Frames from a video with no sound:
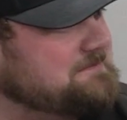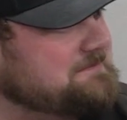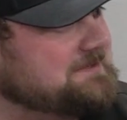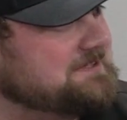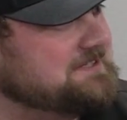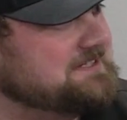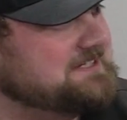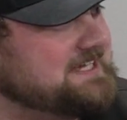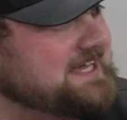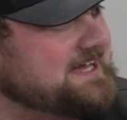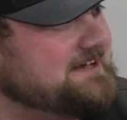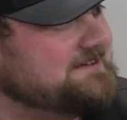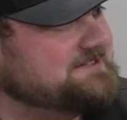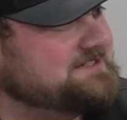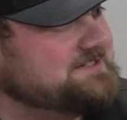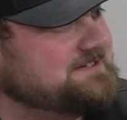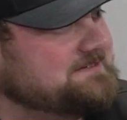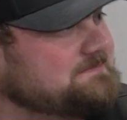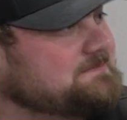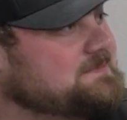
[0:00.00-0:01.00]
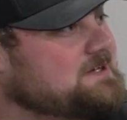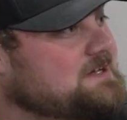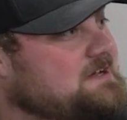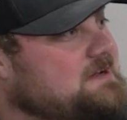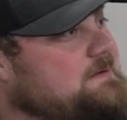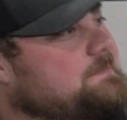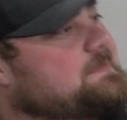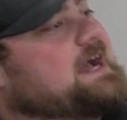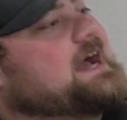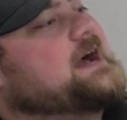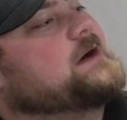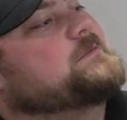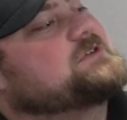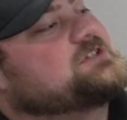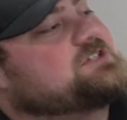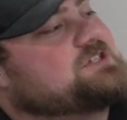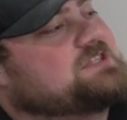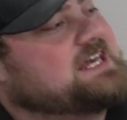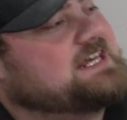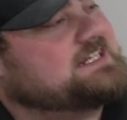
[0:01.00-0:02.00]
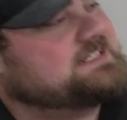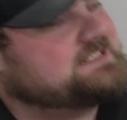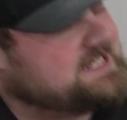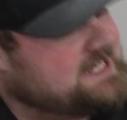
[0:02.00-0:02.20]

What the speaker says: per million calcium, but how much of that is